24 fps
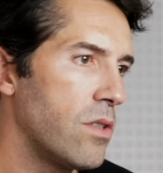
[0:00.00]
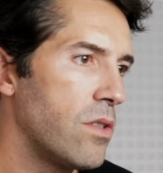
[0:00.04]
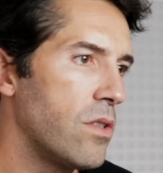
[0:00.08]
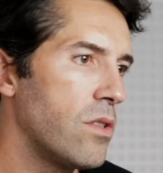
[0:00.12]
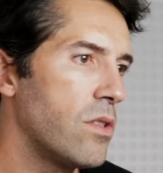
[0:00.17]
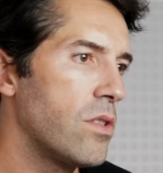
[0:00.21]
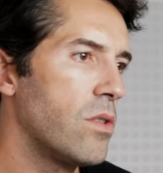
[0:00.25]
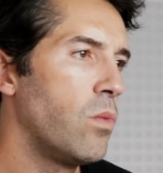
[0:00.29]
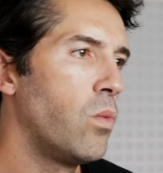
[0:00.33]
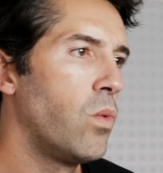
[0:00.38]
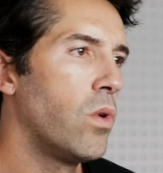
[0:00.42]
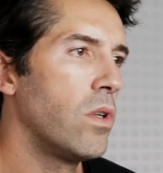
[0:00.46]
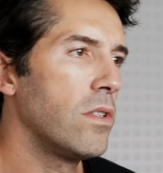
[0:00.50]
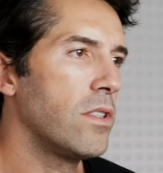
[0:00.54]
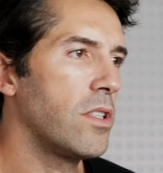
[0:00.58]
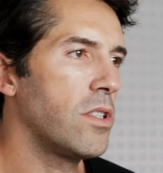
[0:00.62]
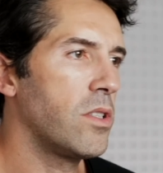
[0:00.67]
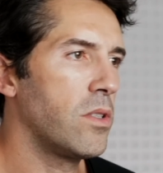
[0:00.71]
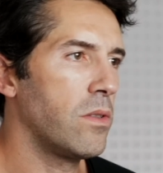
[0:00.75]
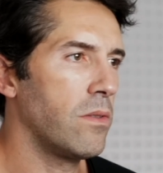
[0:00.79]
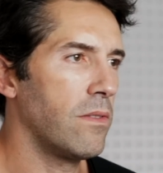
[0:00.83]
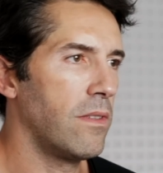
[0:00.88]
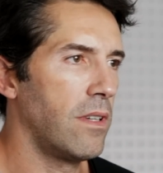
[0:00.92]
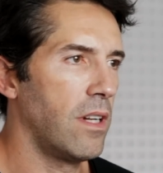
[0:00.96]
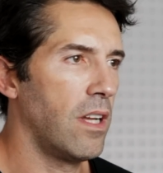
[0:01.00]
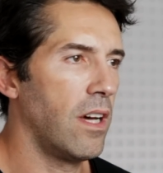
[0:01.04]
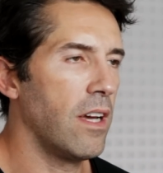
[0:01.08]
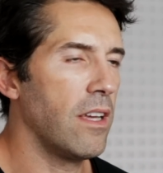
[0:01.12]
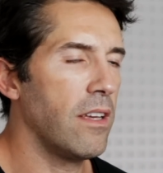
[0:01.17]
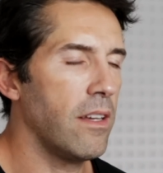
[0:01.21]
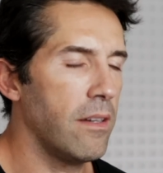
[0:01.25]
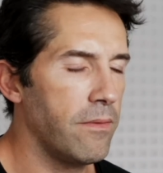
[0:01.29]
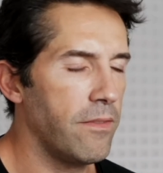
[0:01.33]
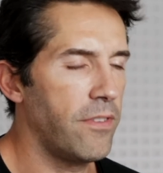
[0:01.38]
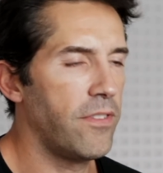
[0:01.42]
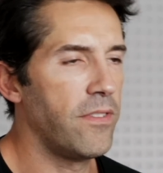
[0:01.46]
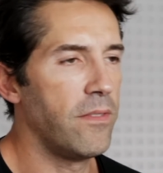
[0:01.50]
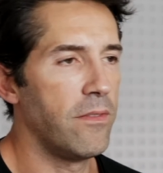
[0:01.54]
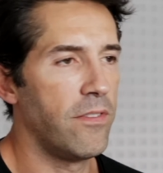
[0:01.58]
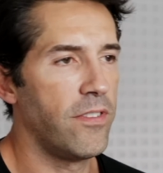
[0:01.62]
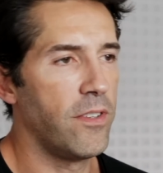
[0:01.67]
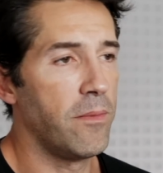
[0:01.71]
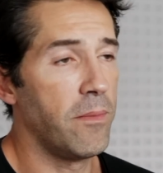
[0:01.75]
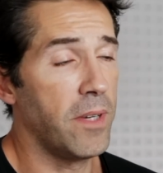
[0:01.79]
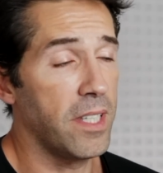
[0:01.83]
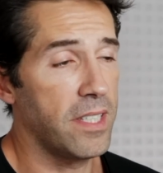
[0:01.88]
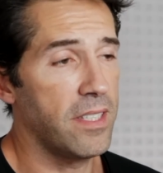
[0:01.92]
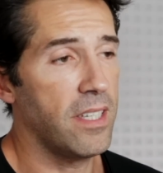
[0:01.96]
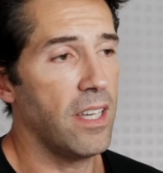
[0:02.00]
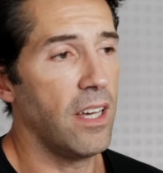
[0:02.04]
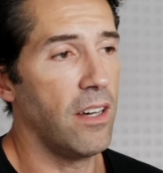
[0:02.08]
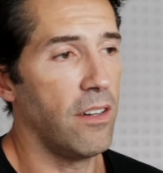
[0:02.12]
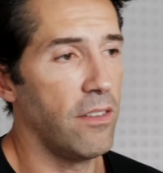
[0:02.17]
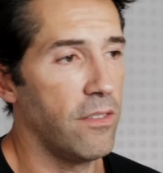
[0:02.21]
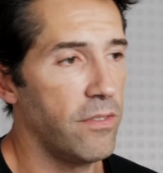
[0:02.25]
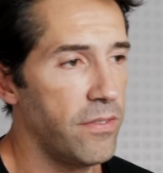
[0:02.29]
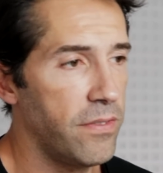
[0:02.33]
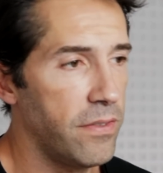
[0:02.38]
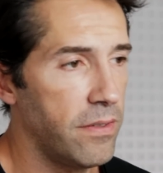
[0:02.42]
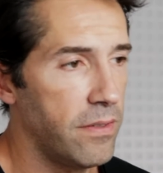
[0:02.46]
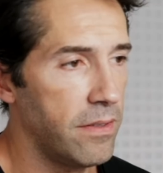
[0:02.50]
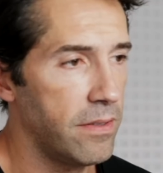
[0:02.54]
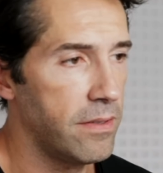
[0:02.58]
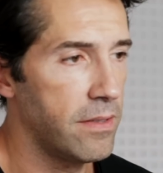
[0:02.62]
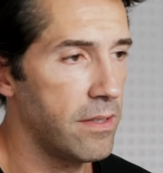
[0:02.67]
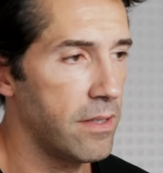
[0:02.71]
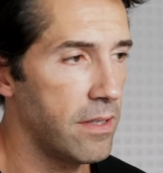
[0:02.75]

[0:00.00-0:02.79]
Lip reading: So what's like for myself,